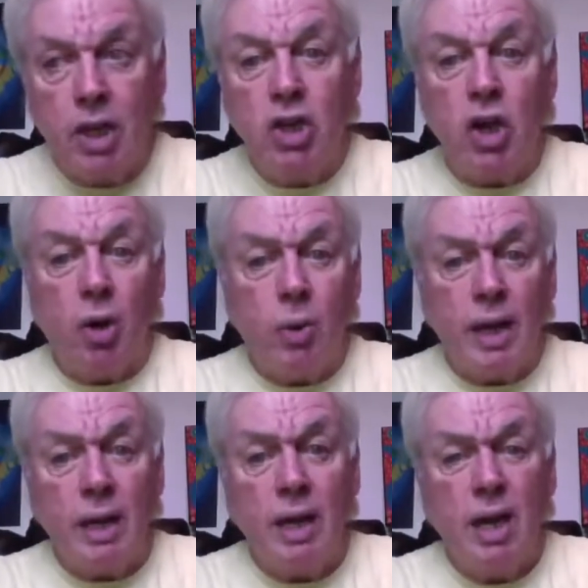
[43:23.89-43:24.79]

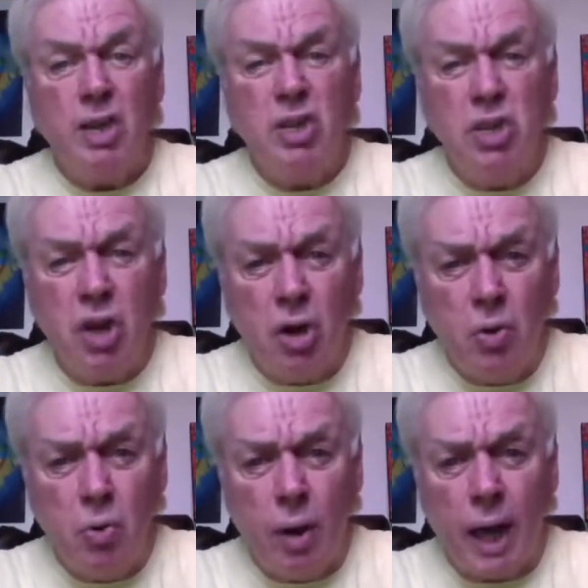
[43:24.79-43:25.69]
going
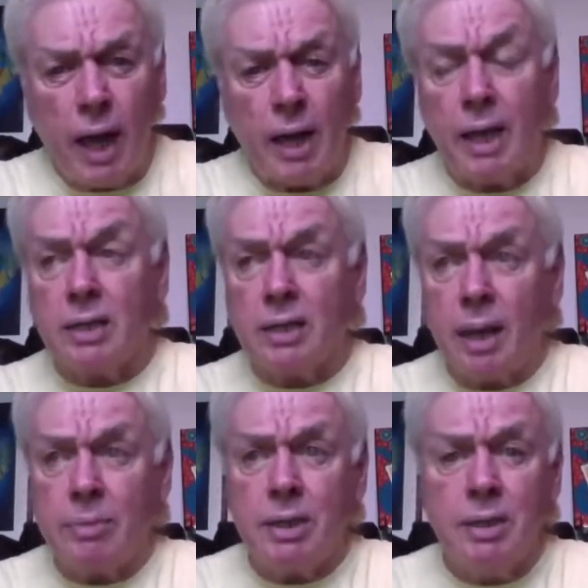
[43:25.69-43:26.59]
nowhere
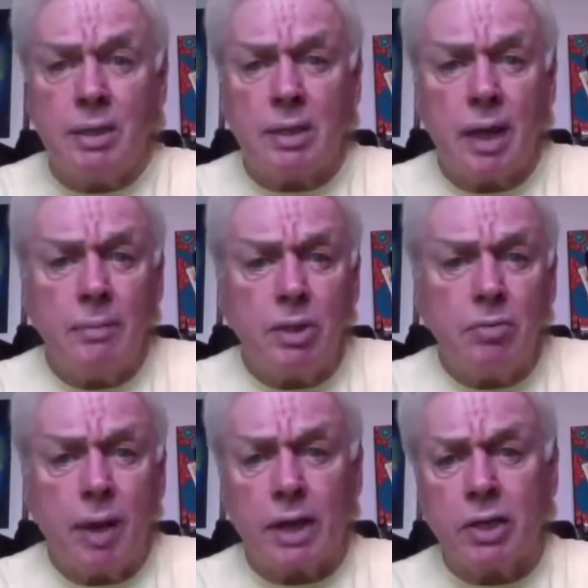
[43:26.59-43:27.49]
except in the same
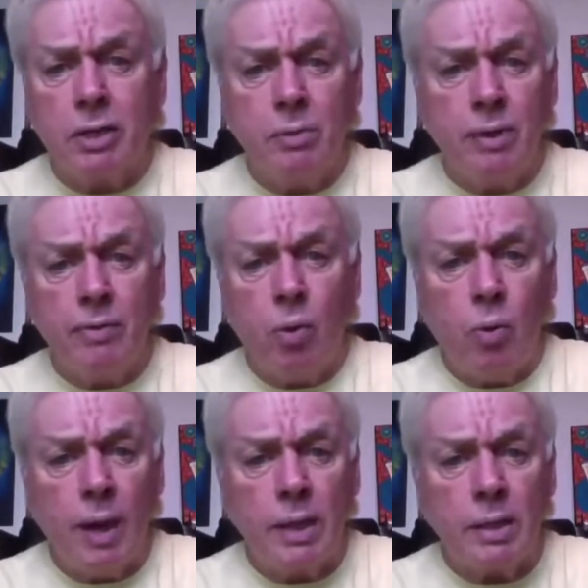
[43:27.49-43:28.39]
direction we've
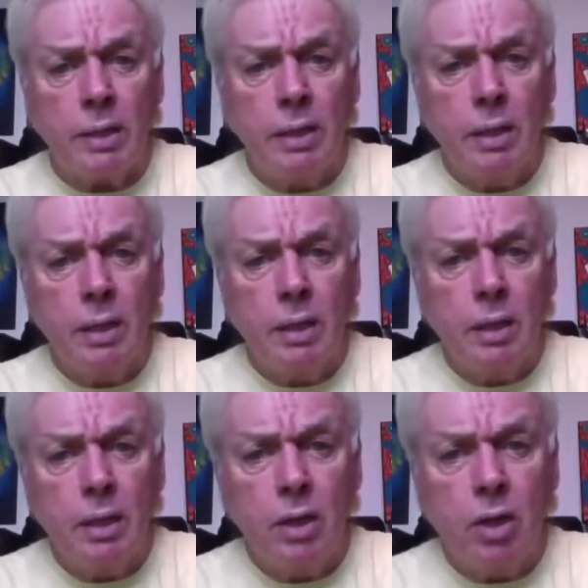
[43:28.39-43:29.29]
always
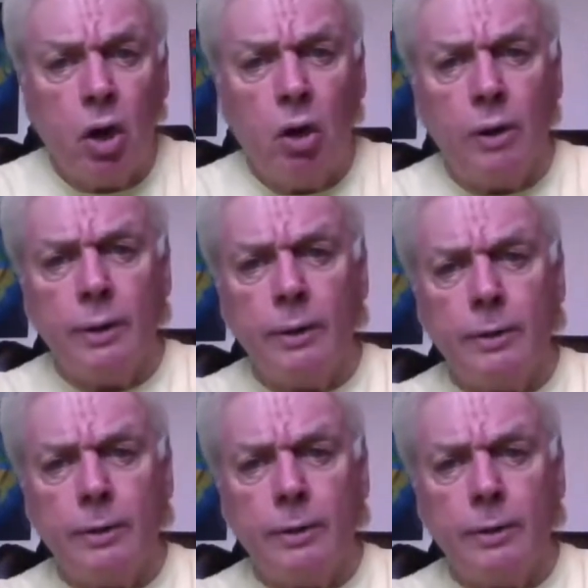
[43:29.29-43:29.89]
gone.